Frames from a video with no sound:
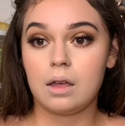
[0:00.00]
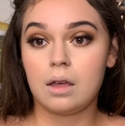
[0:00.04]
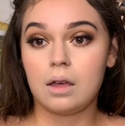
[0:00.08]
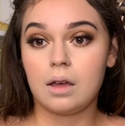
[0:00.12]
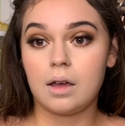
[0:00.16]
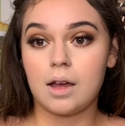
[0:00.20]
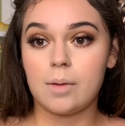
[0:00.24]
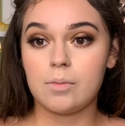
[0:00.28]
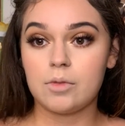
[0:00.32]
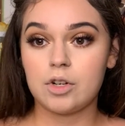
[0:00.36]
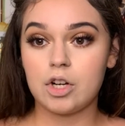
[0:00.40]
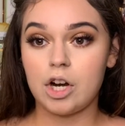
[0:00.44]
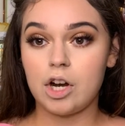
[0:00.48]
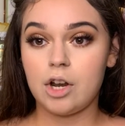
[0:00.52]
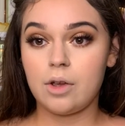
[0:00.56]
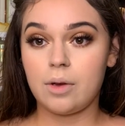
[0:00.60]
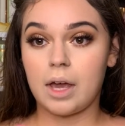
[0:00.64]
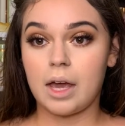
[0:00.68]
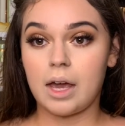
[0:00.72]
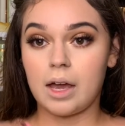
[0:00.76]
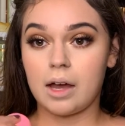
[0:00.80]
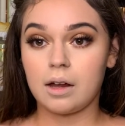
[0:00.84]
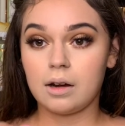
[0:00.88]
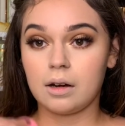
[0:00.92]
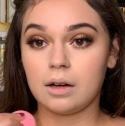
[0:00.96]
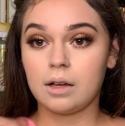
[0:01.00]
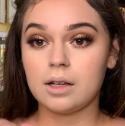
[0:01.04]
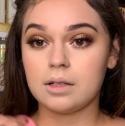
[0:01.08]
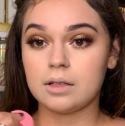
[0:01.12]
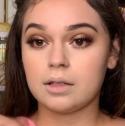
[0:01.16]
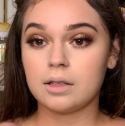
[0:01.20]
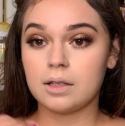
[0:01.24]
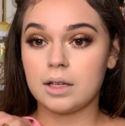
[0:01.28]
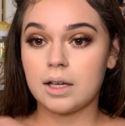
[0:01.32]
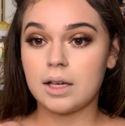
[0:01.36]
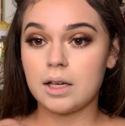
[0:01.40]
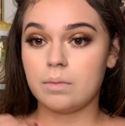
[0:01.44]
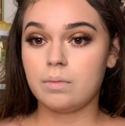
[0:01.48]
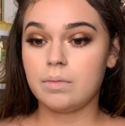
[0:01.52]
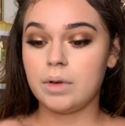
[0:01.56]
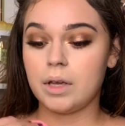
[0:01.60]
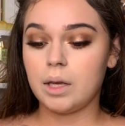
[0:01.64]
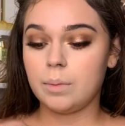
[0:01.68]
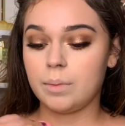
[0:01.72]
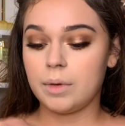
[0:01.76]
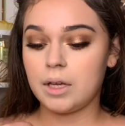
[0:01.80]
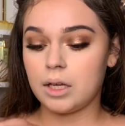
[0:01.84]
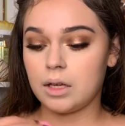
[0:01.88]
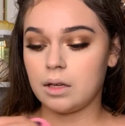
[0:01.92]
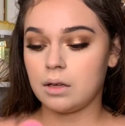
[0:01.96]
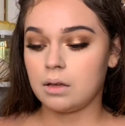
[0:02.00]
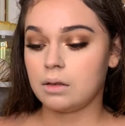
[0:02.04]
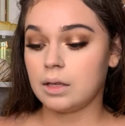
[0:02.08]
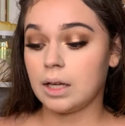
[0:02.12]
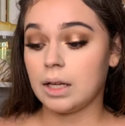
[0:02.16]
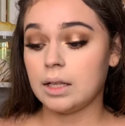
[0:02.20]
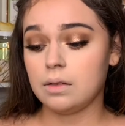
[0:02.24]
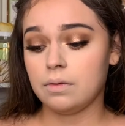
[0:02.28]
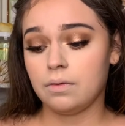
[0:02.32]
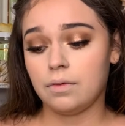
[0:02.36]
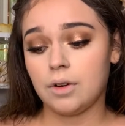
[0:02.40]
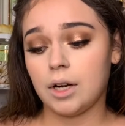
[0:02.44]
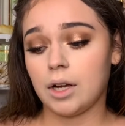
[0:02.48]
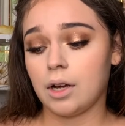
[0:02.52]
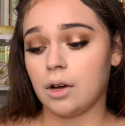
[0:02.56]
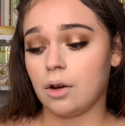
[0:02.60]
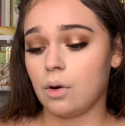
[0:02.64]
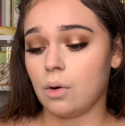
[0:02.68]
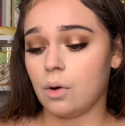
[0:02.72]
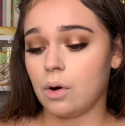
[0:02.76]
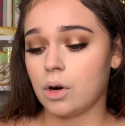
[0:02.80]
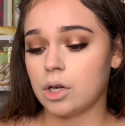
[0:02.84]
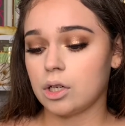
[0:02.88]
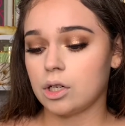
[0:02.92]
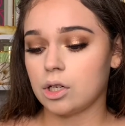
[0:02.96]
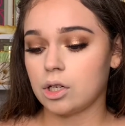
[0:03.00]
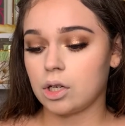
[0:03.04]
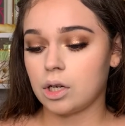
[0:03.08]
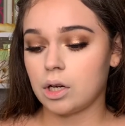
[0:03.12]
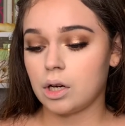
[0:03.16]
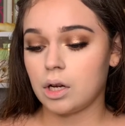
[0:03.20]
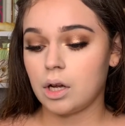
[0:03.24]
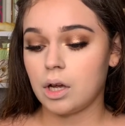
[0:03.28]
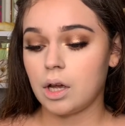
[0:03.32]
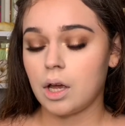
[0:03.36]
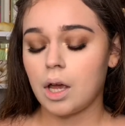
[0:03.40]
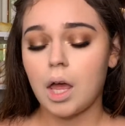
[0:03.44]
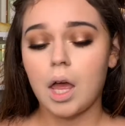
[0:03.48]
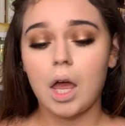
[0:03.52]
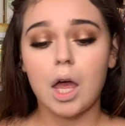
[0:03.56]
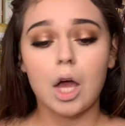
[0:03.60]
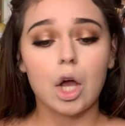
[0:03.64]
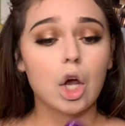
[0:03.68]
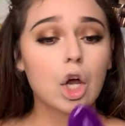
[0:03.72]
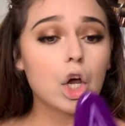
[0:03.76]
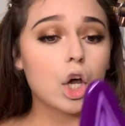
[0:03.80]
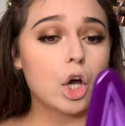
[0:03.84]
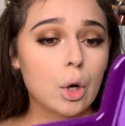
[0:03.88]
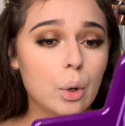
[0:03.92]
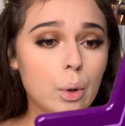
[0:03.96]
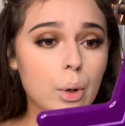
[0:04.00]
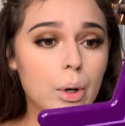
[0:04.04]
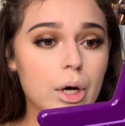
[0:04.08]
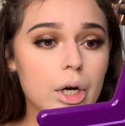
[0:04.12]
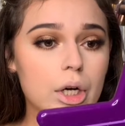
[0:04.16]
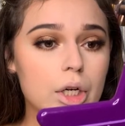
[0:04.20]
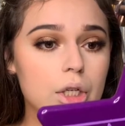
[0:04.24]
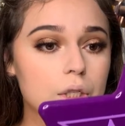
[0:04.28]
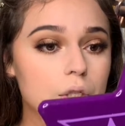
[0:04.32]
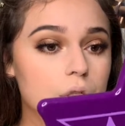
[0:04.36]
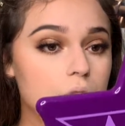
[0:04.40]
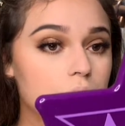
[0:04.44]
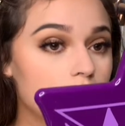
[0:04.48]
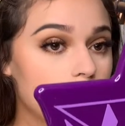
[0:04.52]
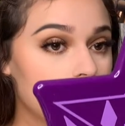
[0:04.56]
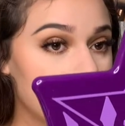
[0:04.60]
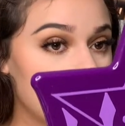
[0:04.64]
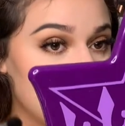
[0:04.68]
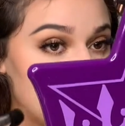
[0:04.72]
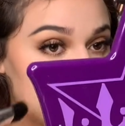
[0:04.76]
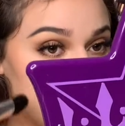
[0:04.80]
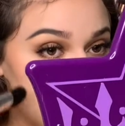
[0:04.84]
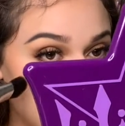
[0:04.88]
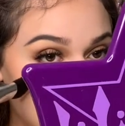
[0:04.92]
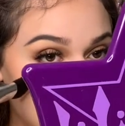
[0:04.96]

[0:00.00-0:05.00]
I'm sure you can, because it's, like, beaming. That's freaking gorge. Gorge, okay?